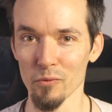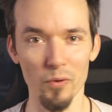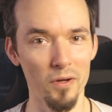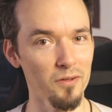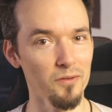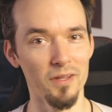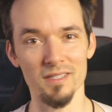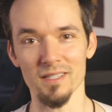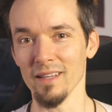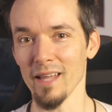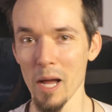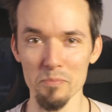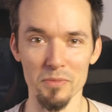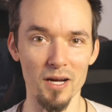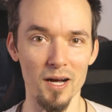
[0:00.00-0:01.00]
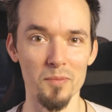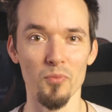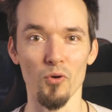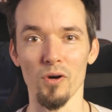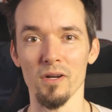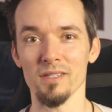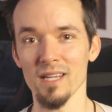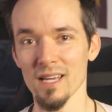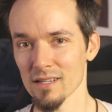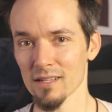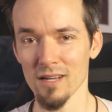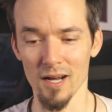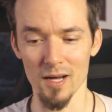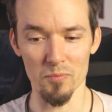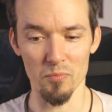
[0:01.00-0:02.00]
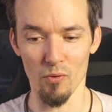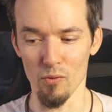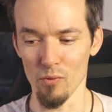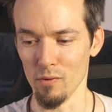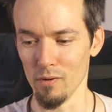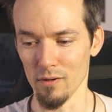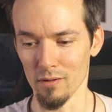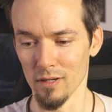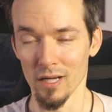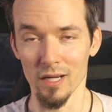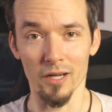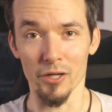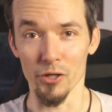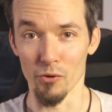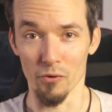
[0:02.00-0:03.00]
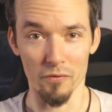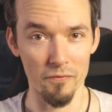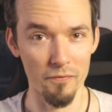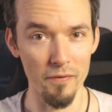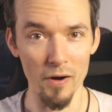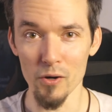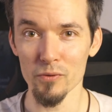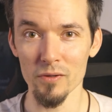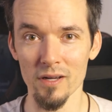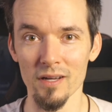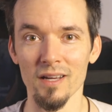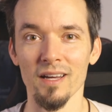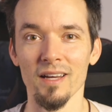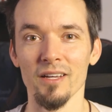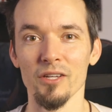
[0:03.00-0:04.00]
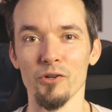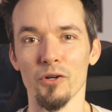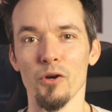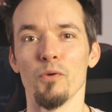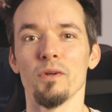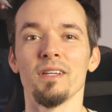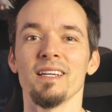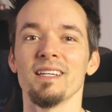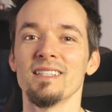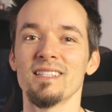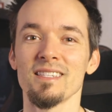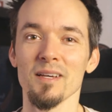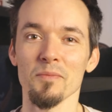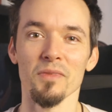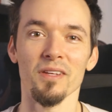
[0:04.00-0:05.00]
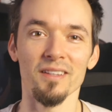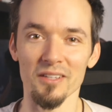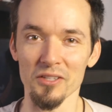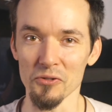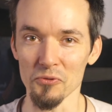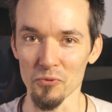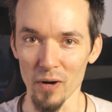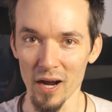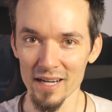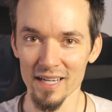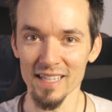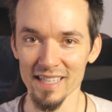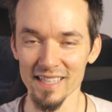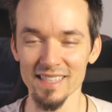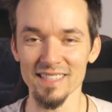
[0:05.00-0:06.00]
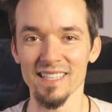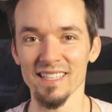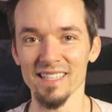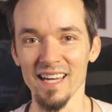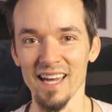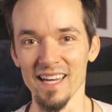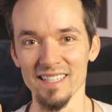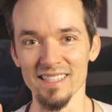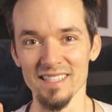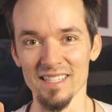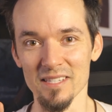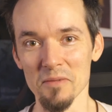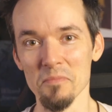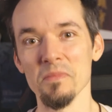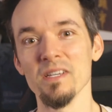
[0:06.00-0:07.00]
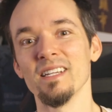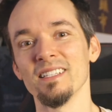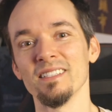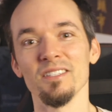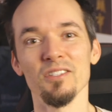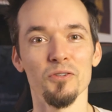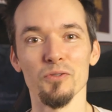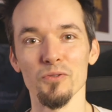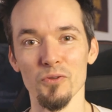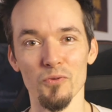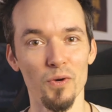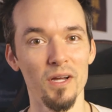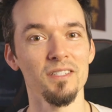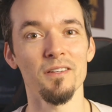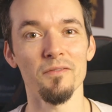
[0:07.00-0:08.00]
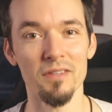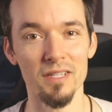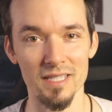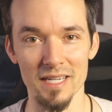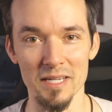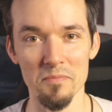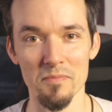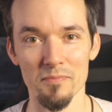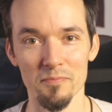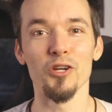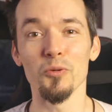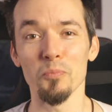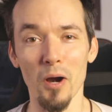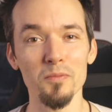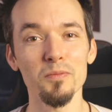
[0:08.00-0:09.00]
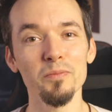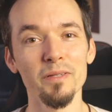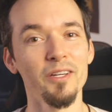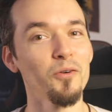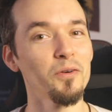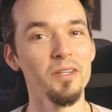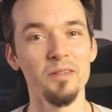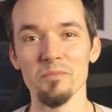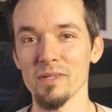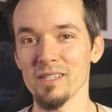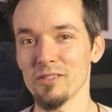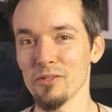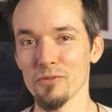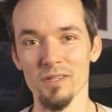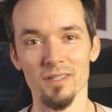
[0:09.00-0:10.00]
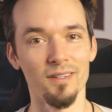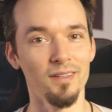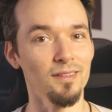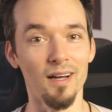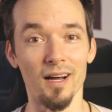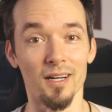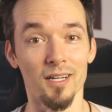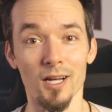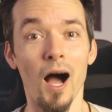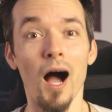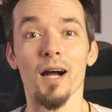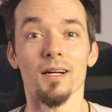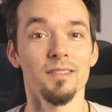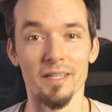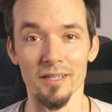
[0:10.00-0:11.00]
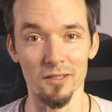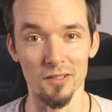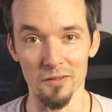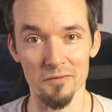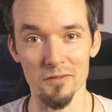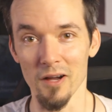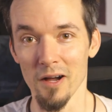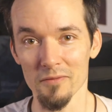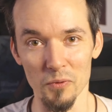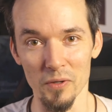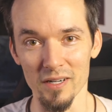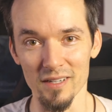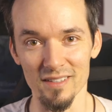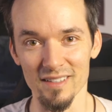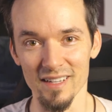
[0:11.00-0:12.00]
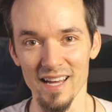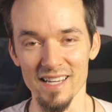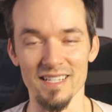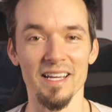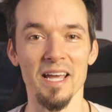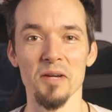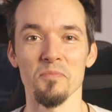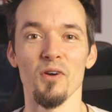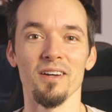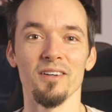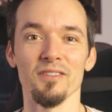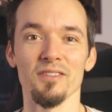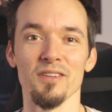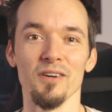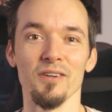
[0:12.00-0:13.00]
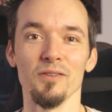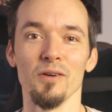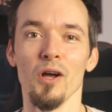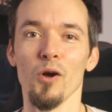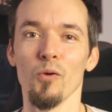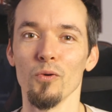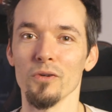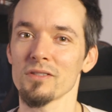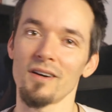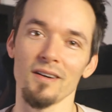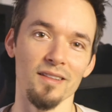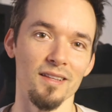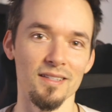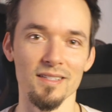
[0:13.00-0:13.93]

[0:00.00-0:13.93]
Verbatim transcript: whether that's a laptop or a desktop or your phone. You're going to need something that you're writing in and submitting to the rest of the team. You're probably going to be using a cocktail of software as a game writer, so we'll start at the